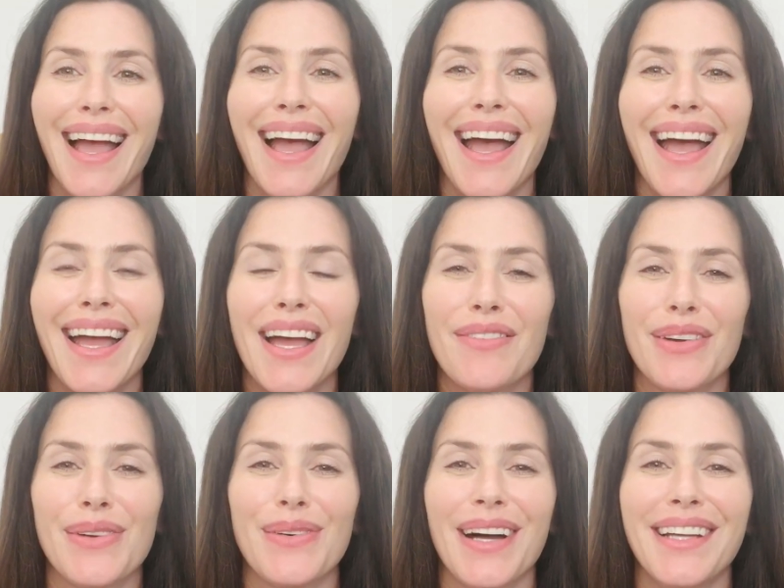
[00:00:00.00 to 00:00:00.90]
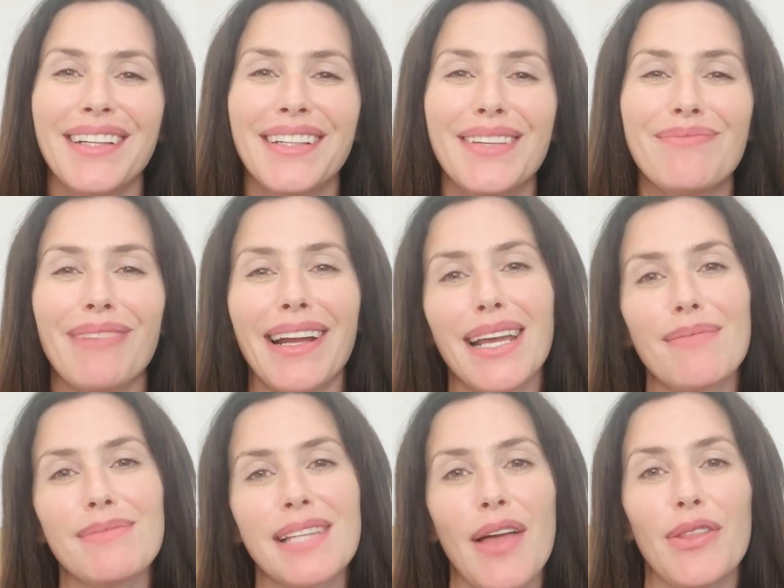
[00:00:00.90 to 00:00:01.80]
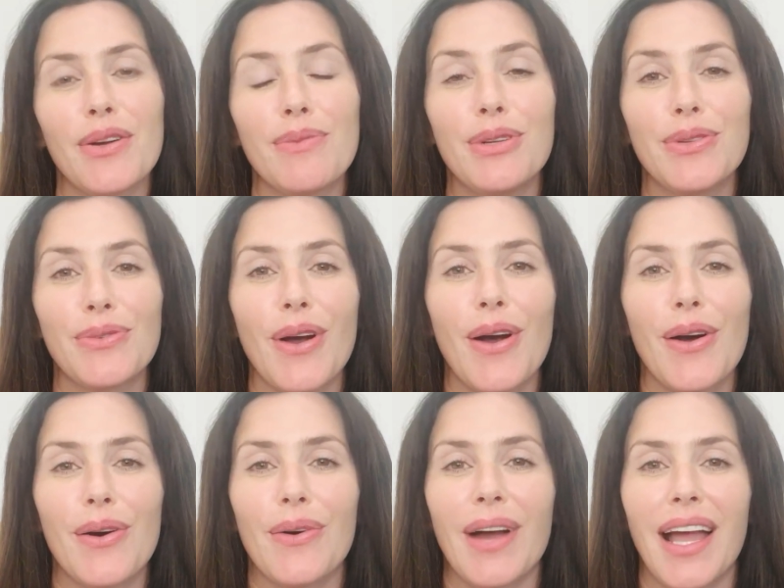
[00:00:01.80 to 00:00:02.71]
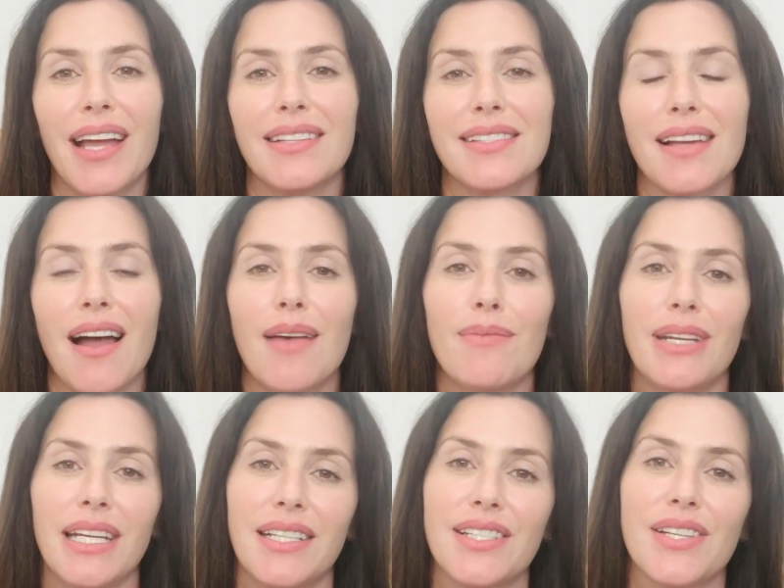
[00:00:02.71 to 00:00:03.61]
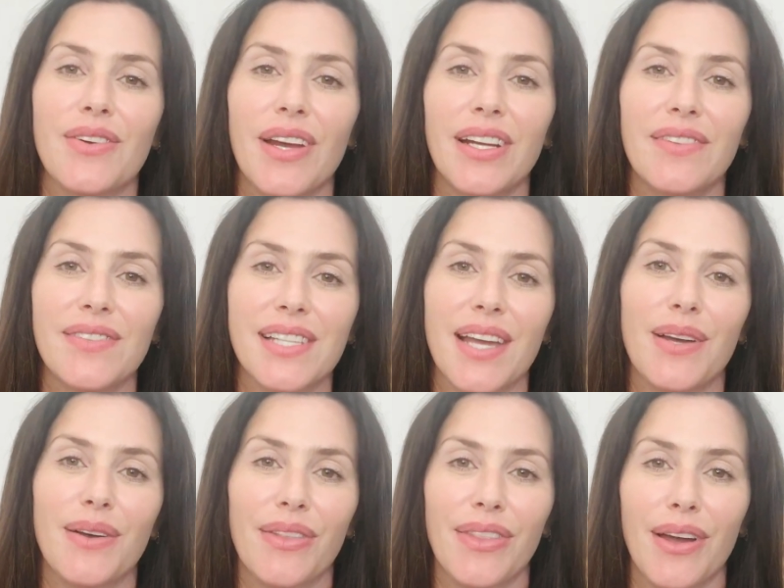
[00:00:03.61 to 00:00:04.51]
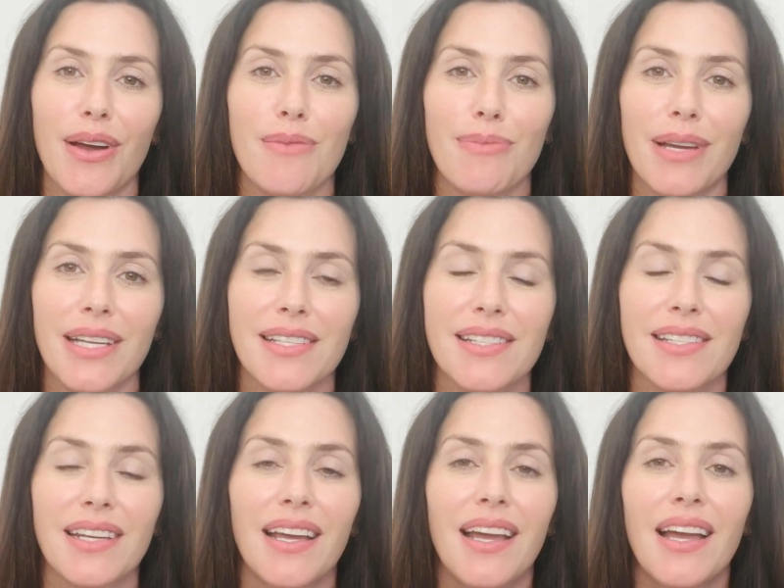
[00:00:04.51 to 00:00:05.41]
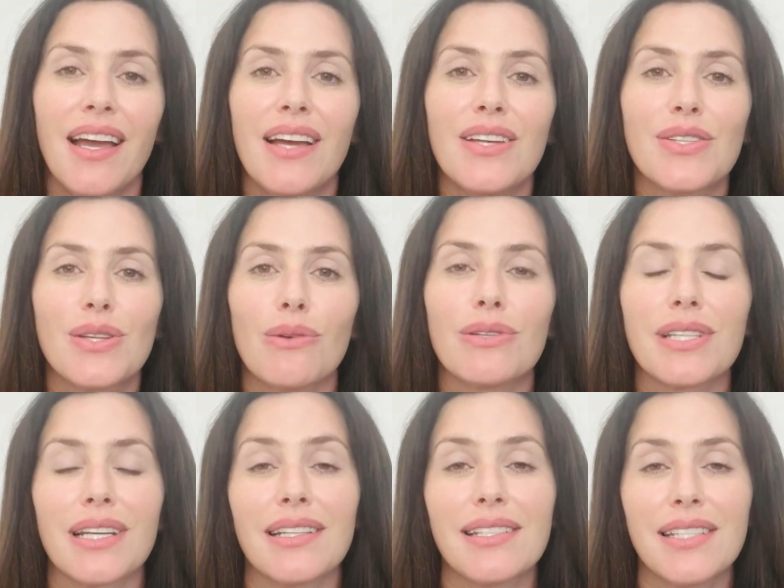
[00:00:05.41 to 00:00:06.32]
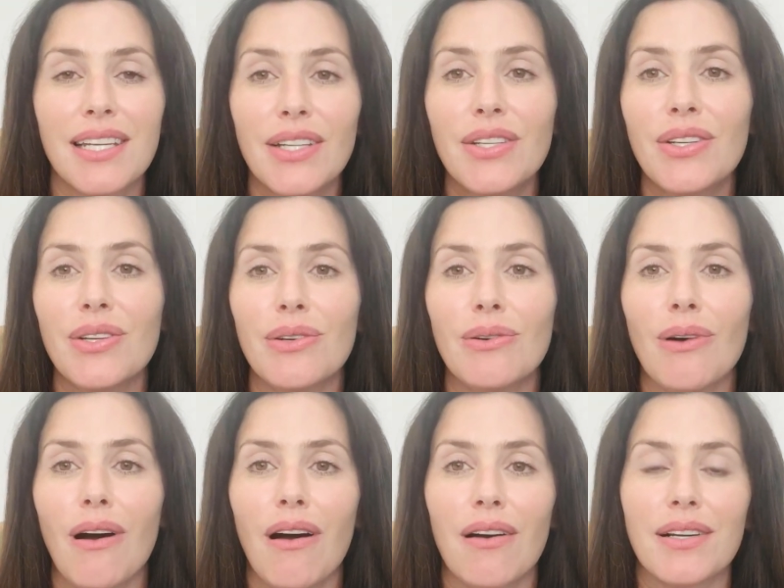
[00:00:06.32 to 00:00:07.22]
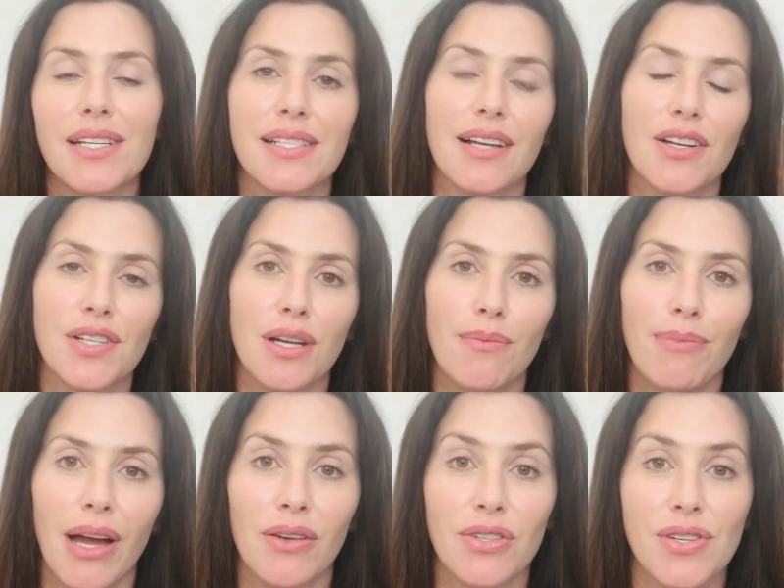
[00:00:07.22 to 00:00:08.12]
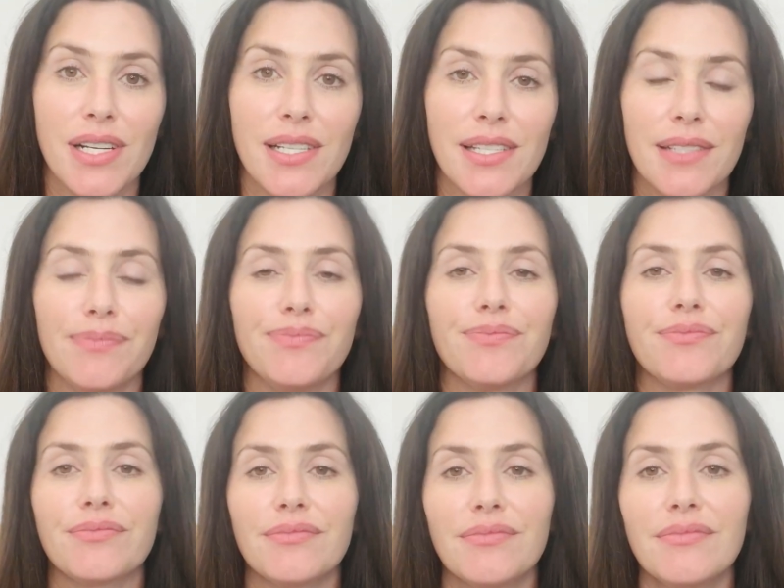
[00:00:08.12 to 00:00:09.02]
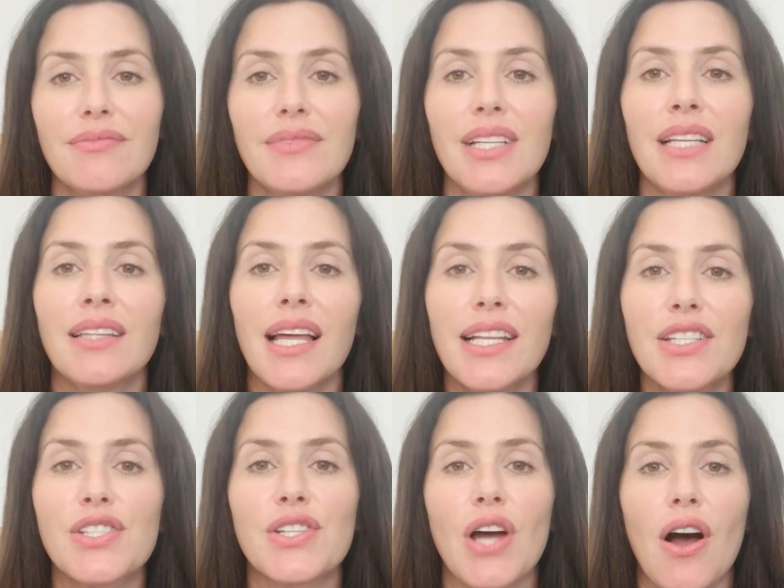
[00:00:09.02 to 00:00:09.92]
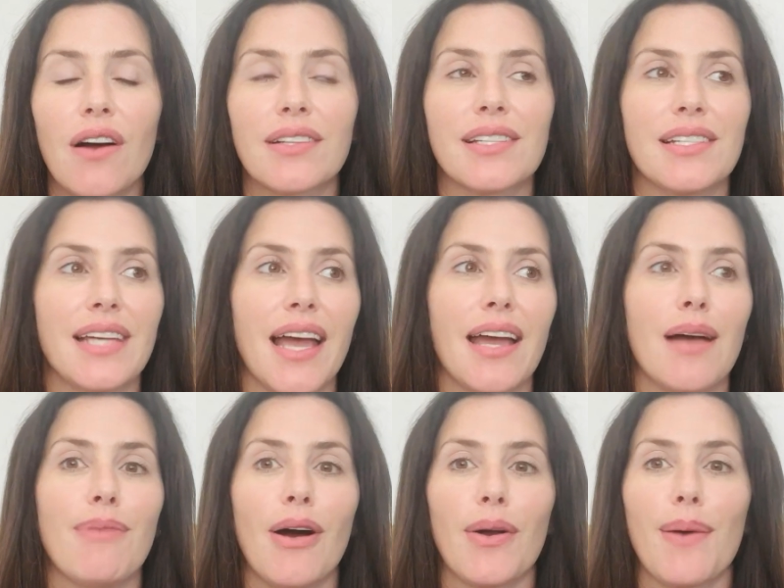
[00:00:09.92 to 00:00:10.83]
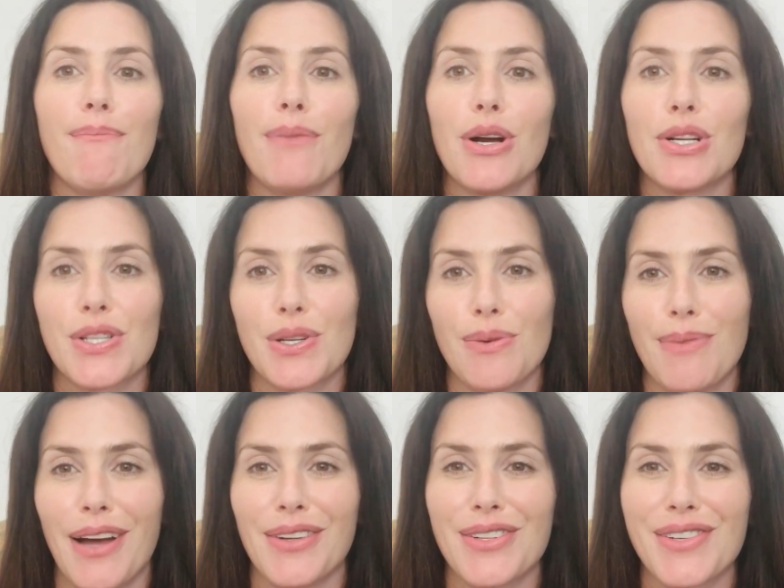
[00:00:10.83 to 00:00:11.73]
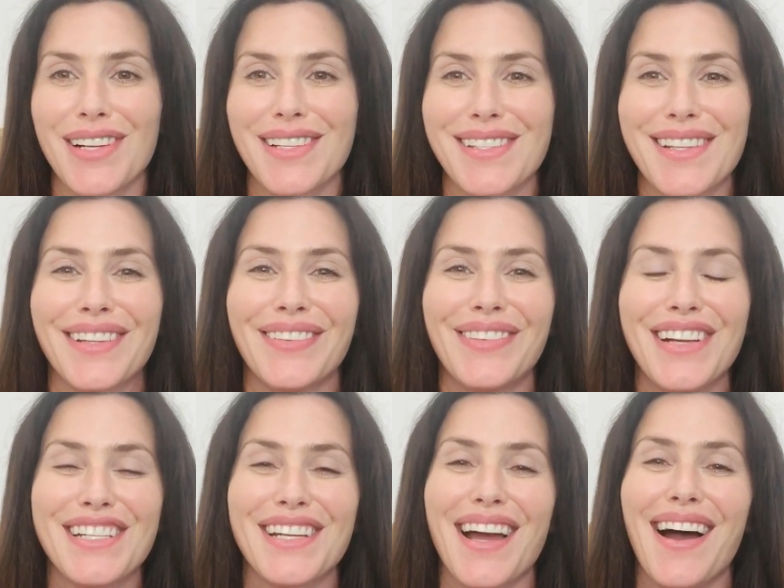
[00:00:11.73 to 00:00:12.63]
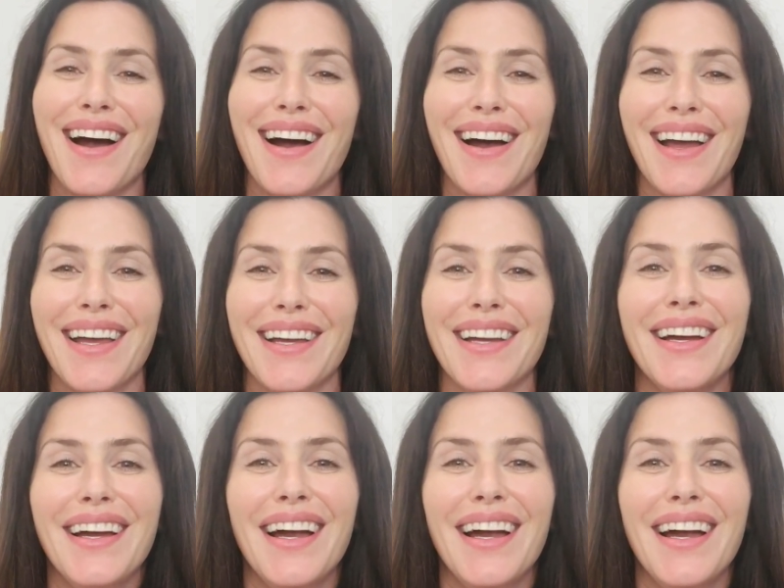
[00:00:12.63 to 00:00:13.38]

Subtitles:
Hey everyone, my name's Heather Monroe and I'm an integrative psychotherapist. So to continue our discussion on boundaries, let's talk today about emotional boundaries, which I